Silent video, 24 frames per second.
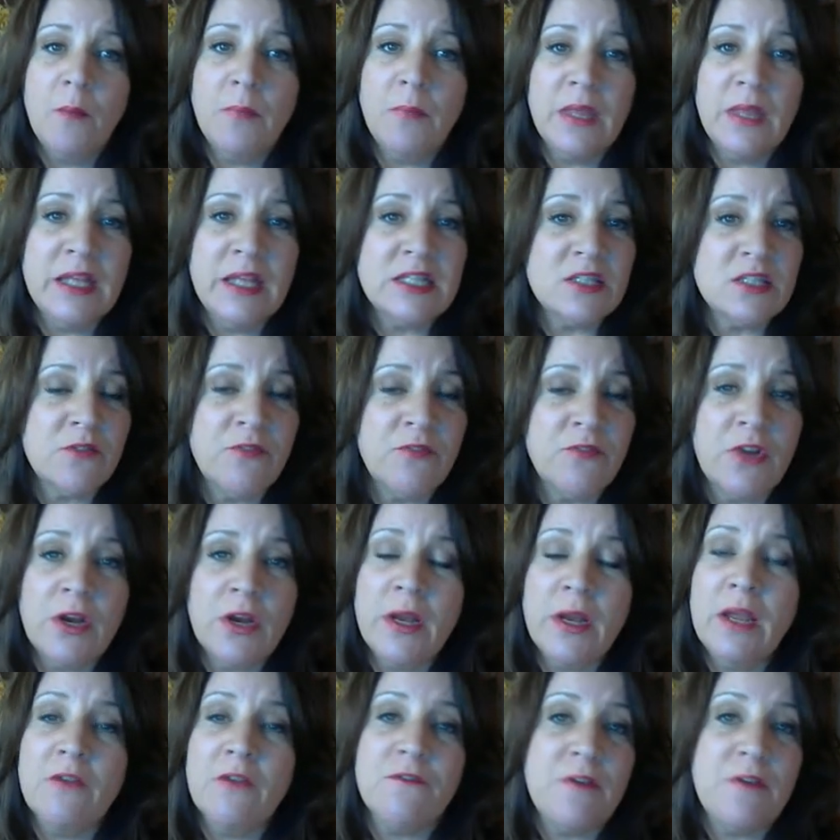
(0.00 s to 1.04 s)
It's
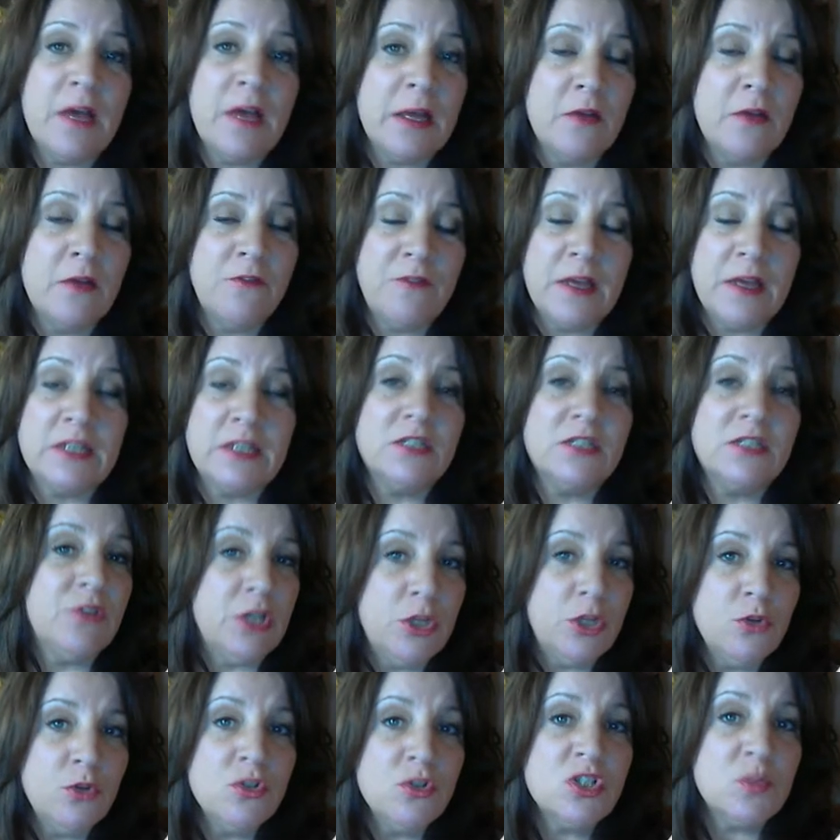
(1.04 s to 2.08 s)
very effective and
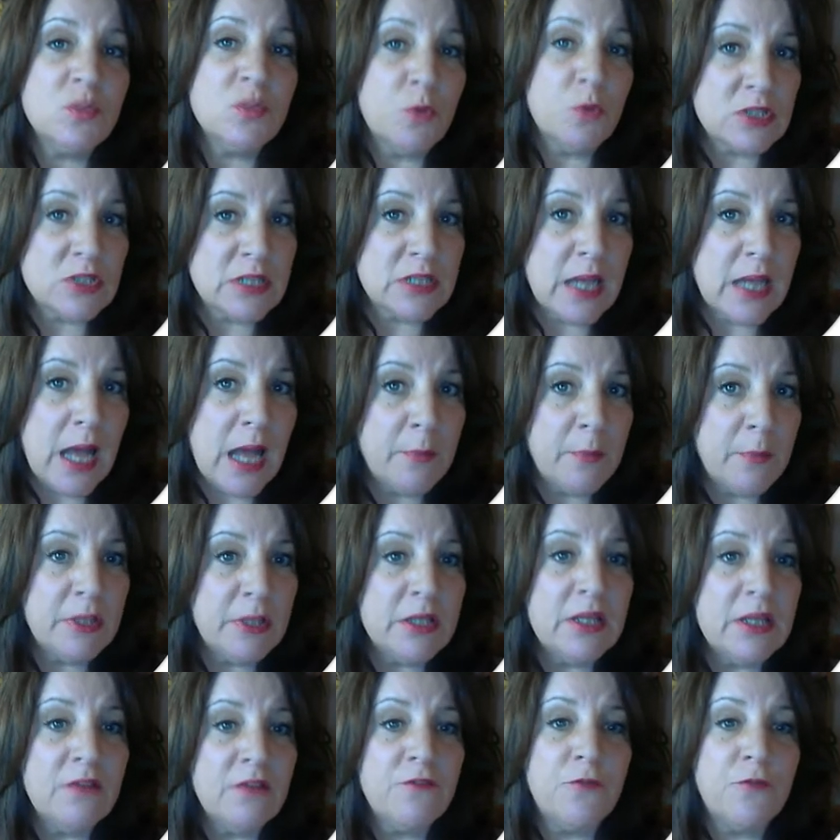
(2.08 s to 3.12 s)
used most
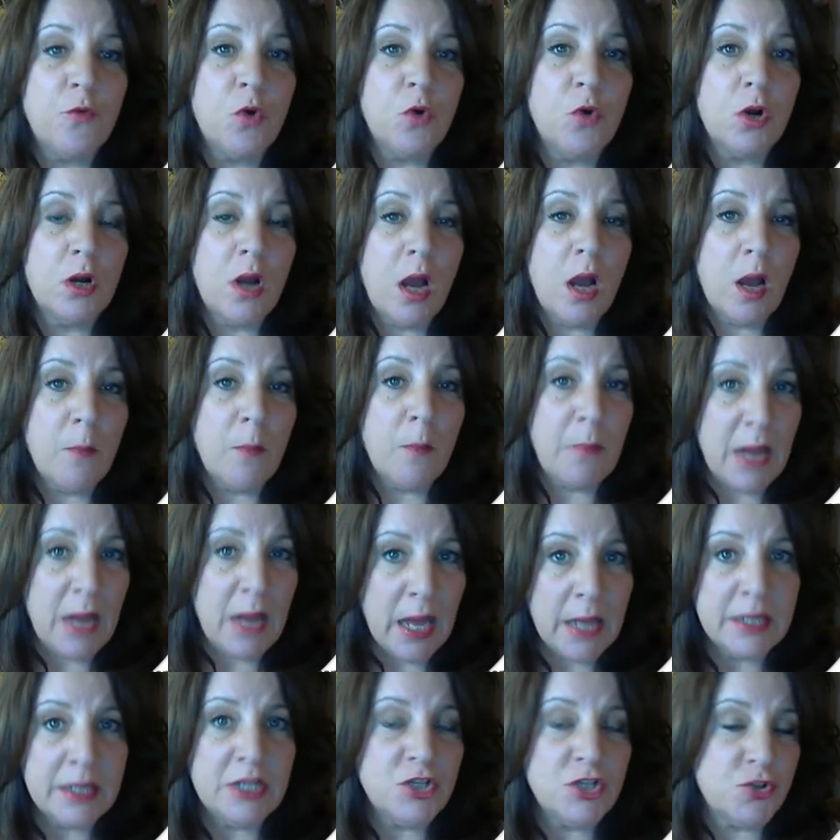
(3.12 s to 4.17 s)
commonly for
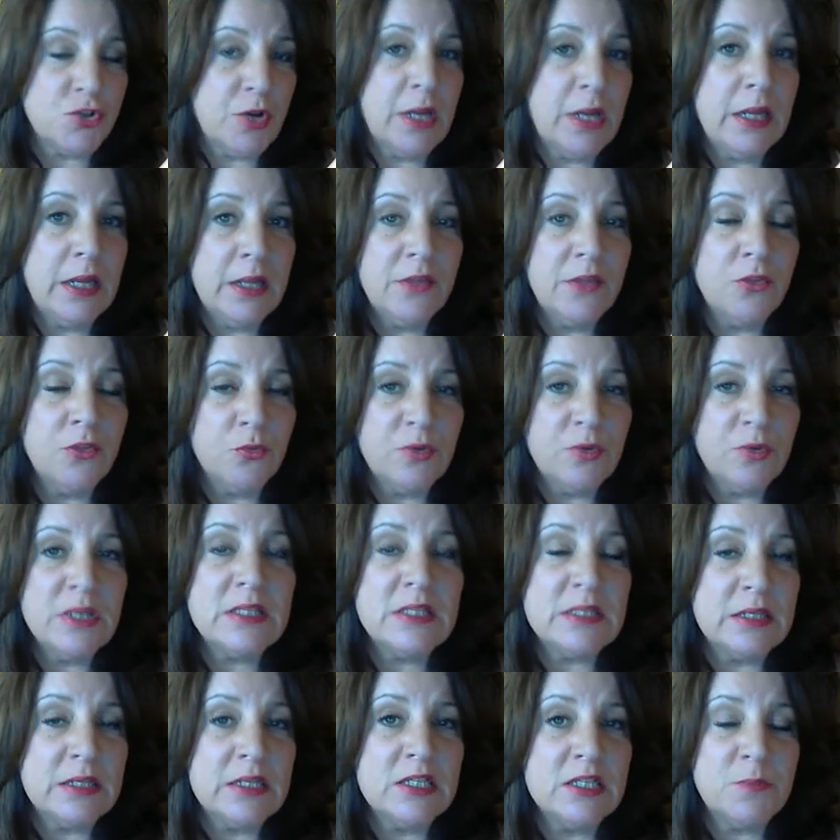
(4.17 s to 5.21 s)
potty training, and the
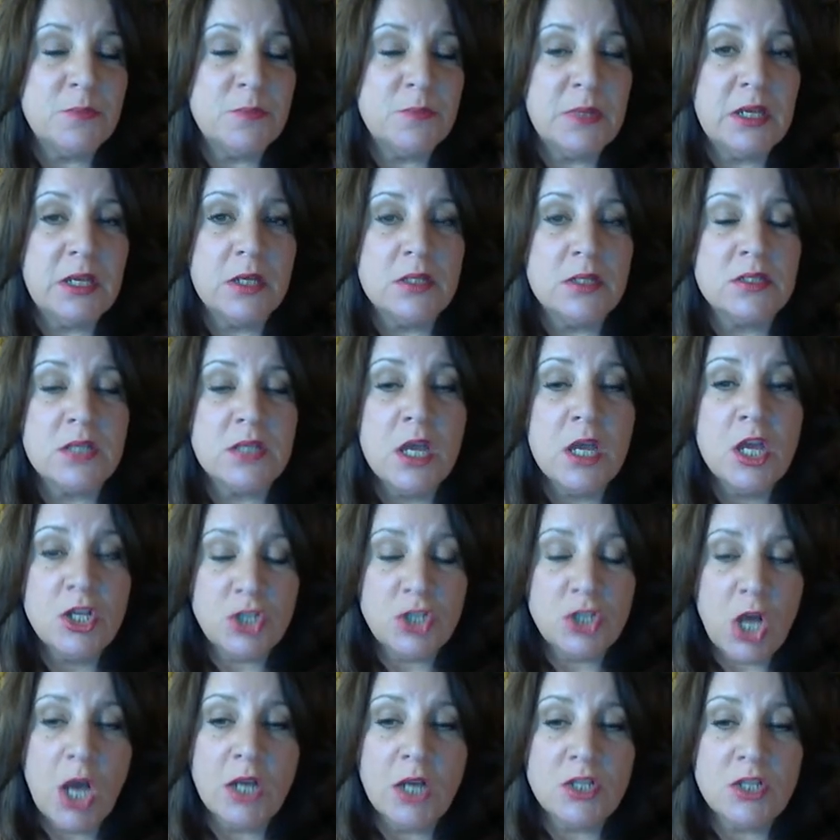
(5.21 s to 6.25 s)
reason is because
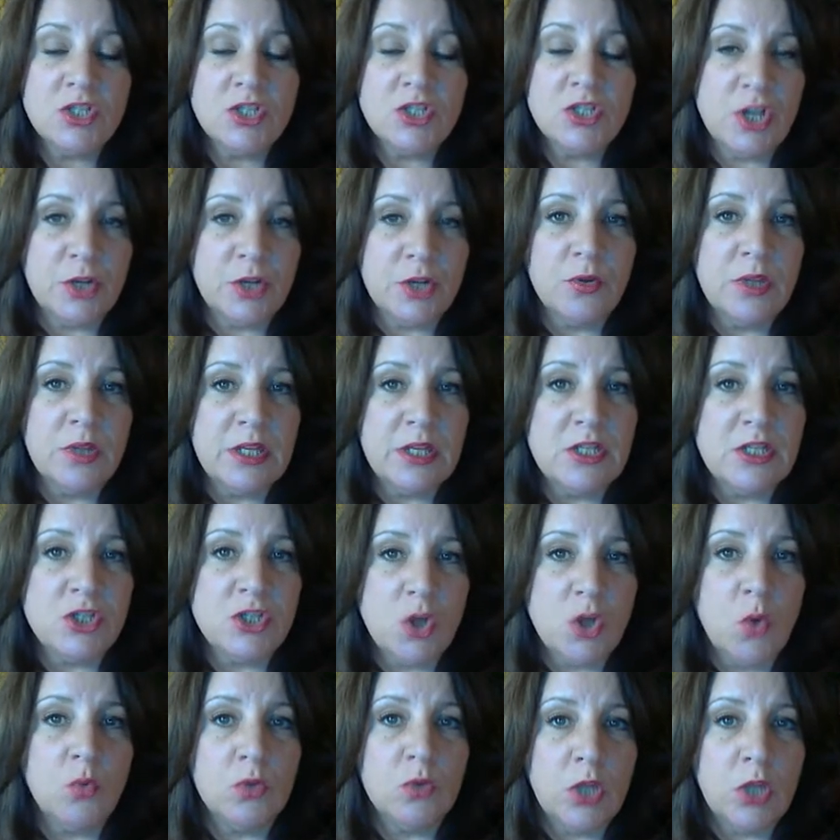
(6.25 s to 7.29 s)
dogs generally
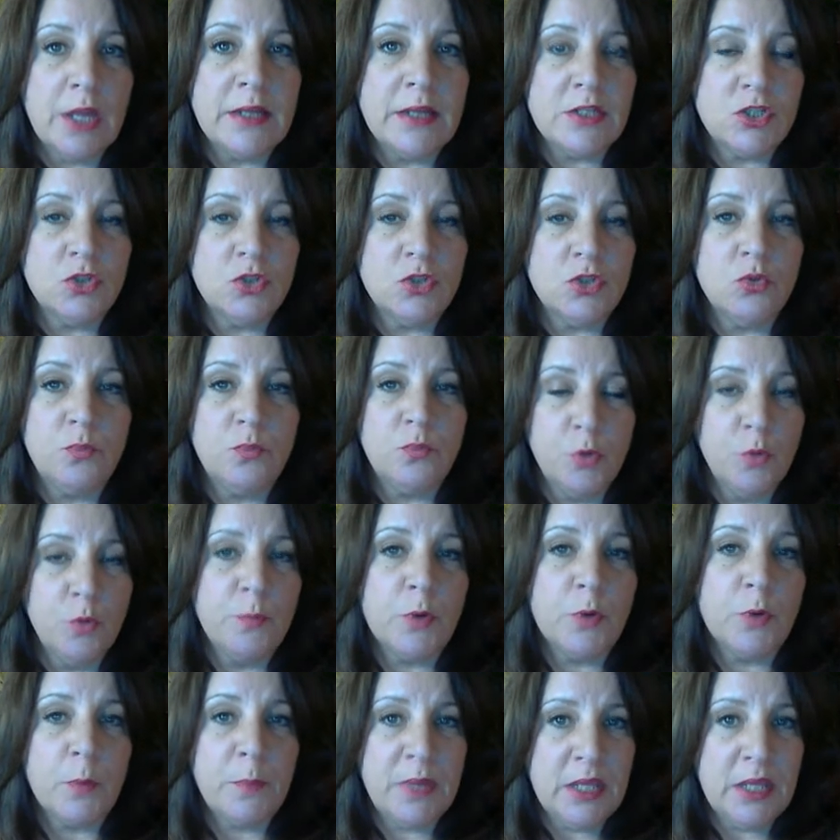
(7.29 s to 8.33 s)
don't like to poop
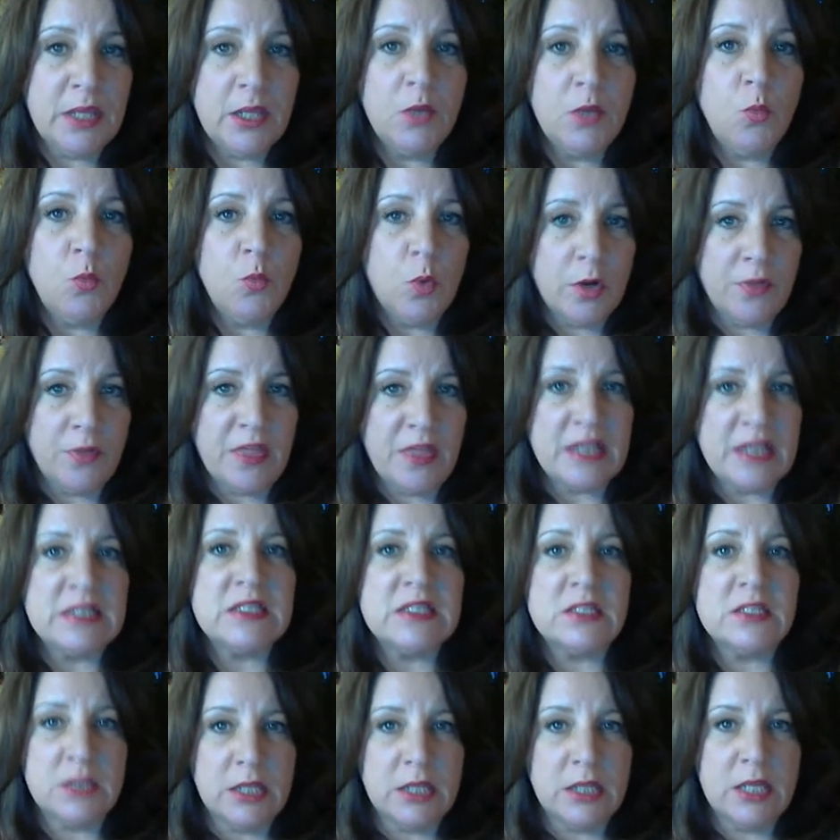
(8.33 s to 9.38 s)
or pee where they
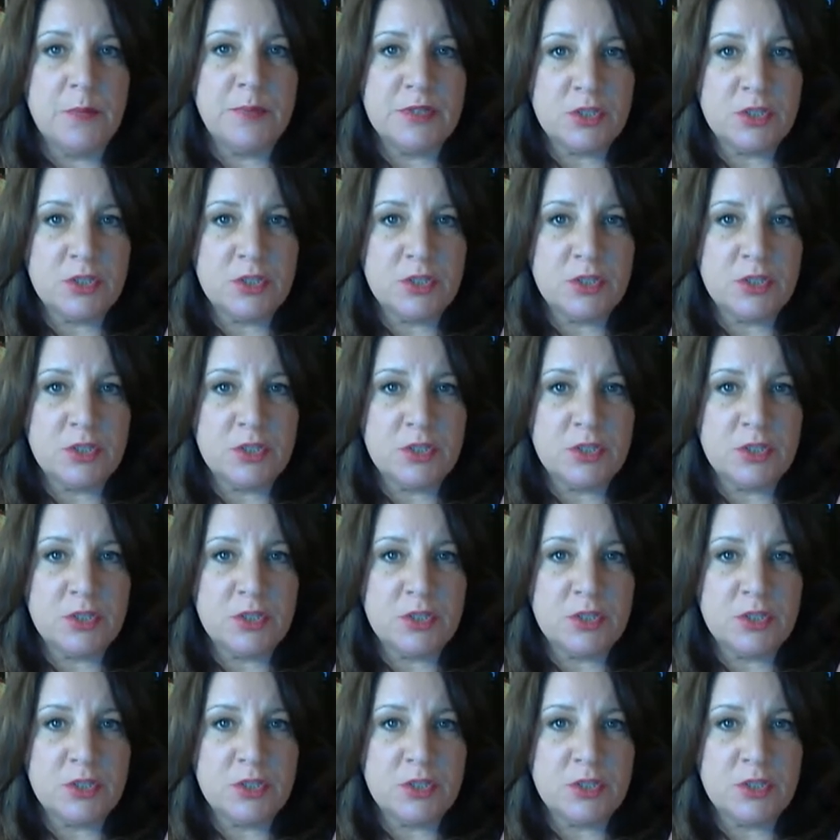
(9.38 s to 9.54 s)
sleep.